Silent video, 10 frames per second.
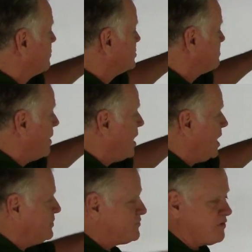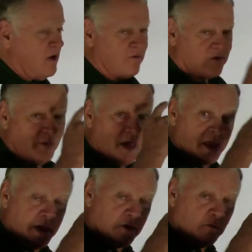responds from
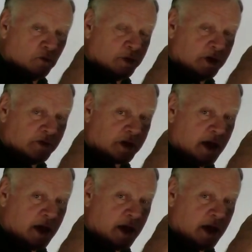that handle movement in the